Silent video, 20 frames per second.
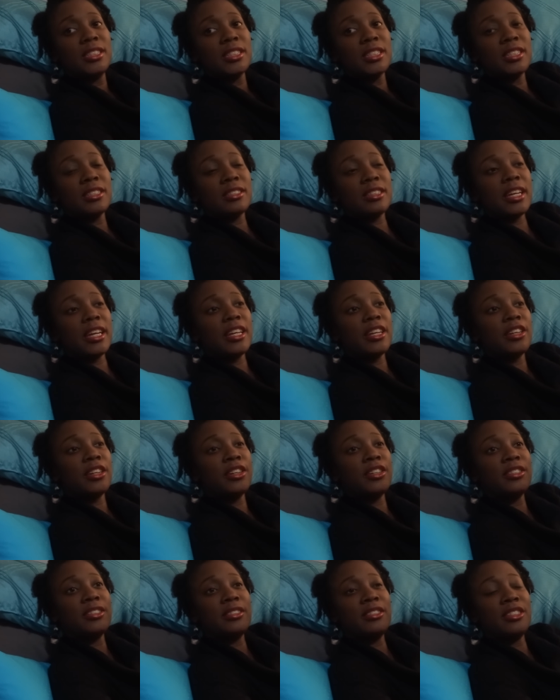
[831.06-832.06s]
Cause like
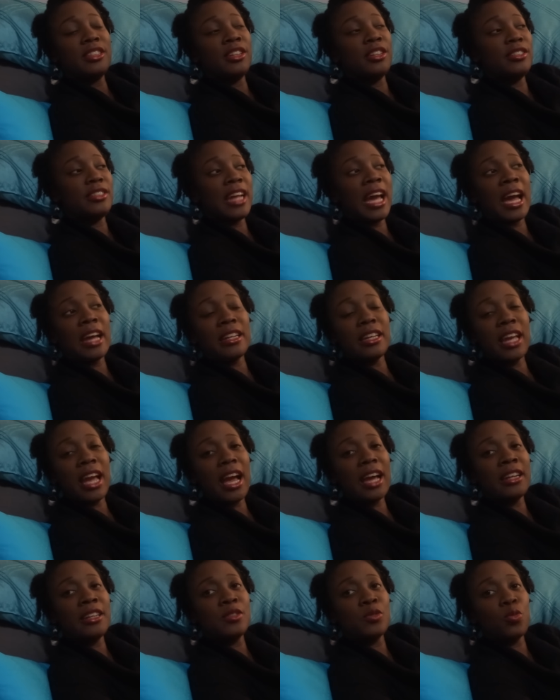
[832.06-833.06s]
her her daddy
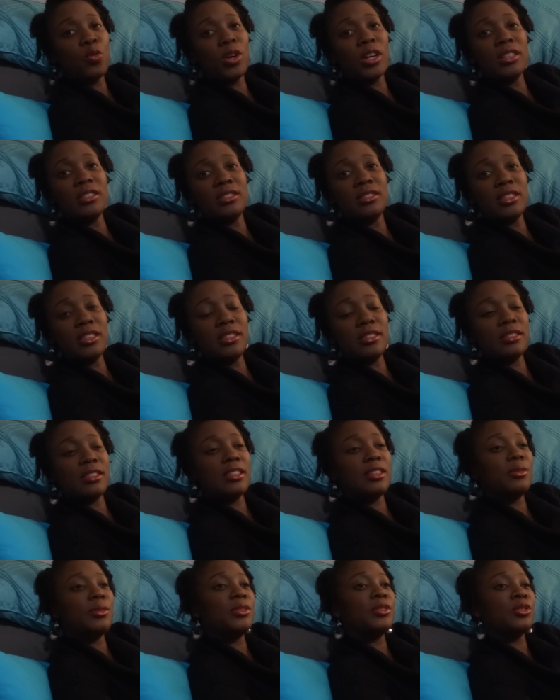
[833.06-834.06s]
had his one
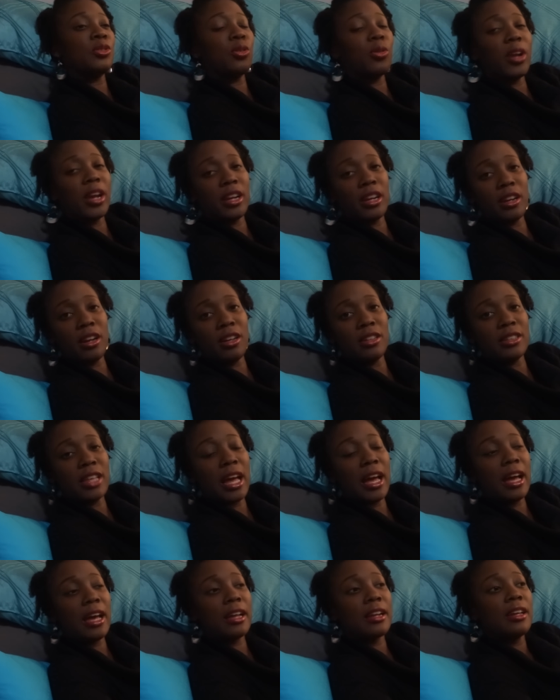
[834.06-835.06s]
season, it was great and all
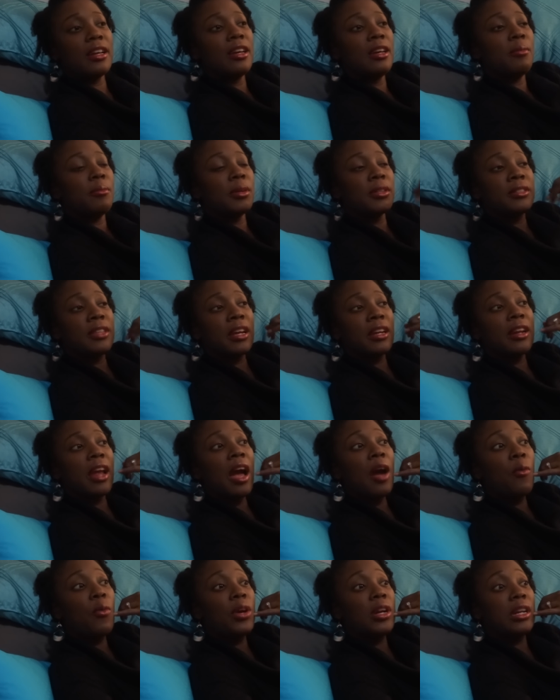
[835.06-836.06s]
that, but it's like
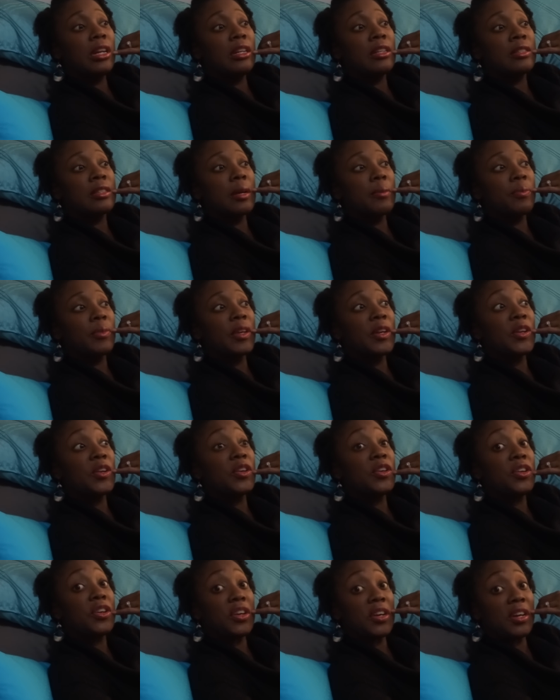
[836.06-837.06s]
now we need
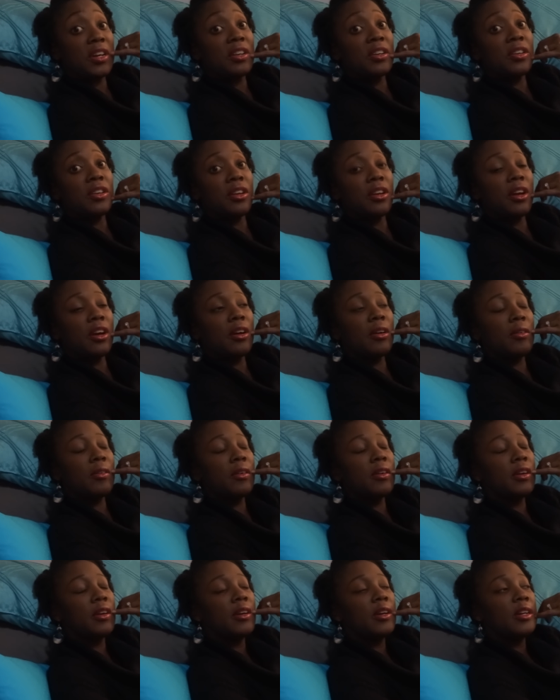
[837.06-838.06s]
something good, you know?
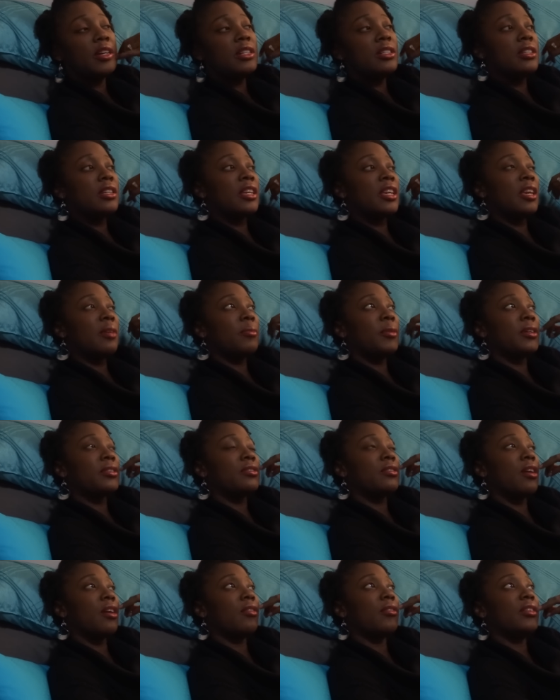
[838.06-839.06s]
to keep
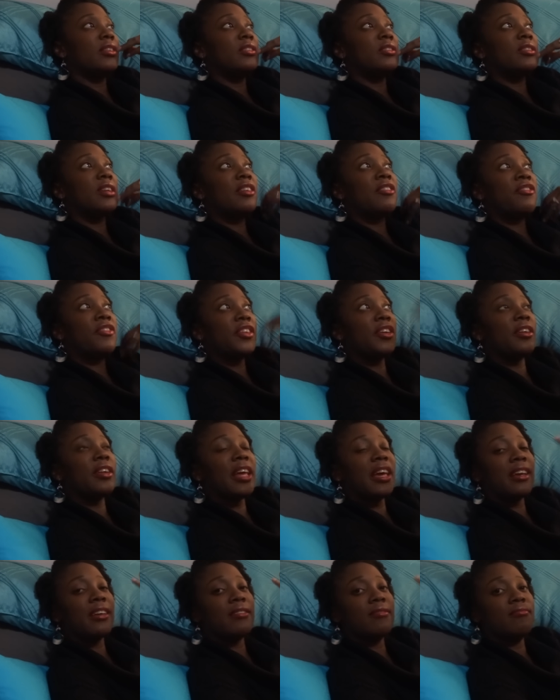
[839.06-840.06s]
us going. So I feel
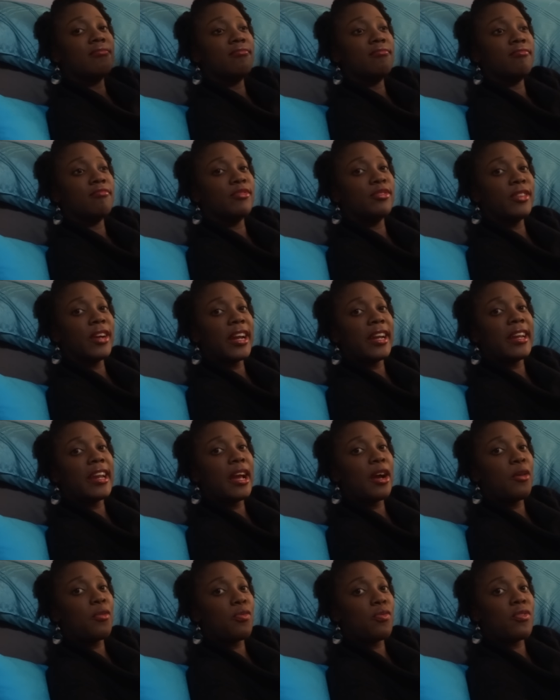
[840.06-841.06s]
like right
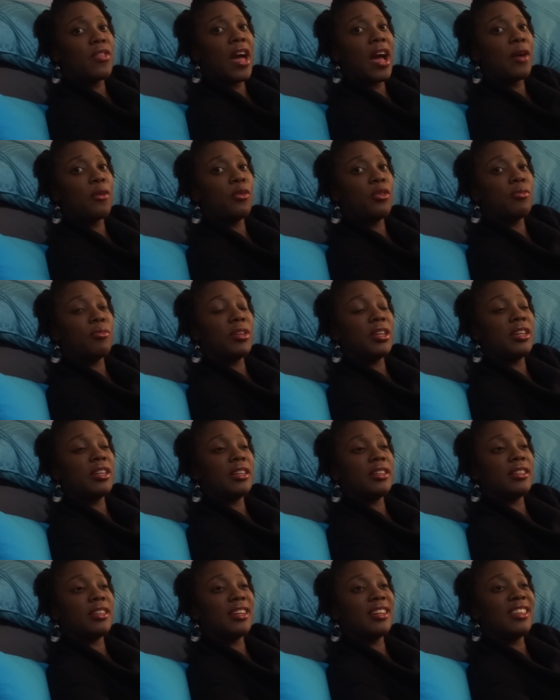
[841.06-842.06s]
now that would be
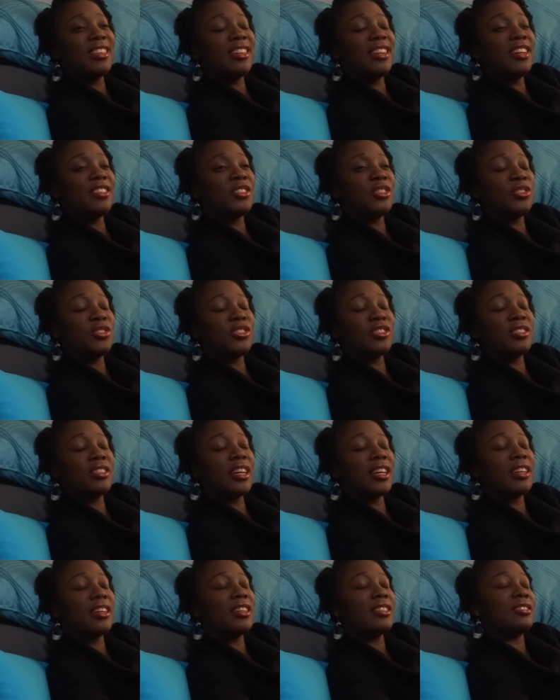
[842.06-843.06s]
good. Anything else is just
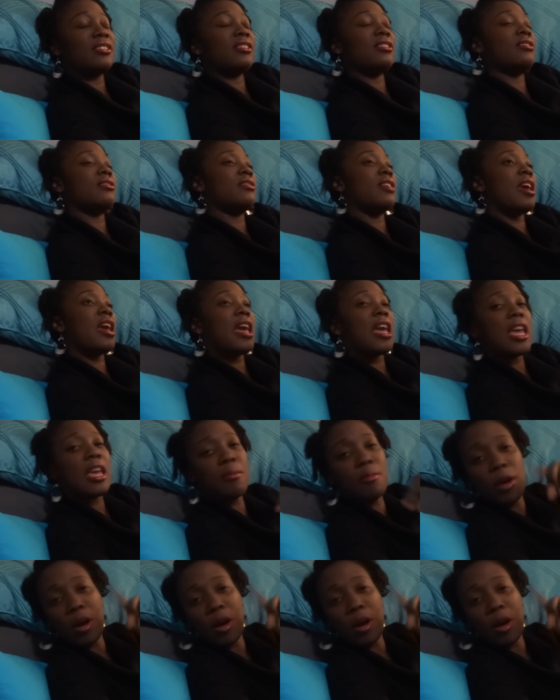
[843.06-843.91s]
like it's the same